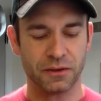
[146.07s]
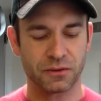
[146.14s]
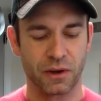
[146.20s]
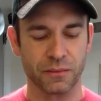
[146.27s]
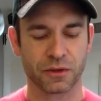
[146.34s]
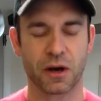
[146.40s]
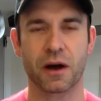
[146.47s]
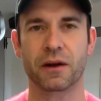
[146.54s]
So
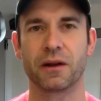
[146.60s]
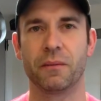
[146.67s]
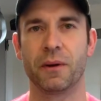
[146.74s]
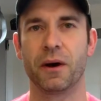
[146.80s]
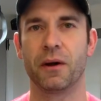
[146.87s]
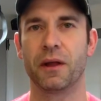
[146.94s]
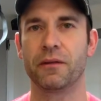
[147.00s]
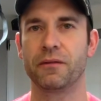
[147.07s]
I'm talking
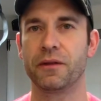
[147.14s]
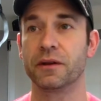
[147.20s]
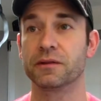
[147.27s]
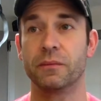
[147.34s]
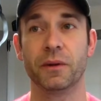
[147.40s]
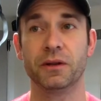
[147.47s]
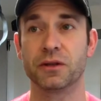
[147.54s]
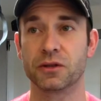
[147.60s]
about other things.
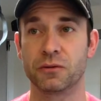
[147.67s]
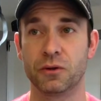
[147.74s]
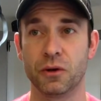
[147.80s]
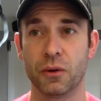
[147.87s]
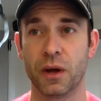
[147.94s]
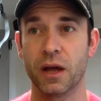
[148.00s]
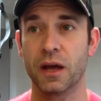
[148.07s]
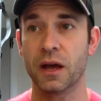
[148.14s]
I mean, just
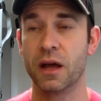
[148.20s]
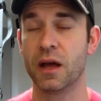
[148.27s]
doing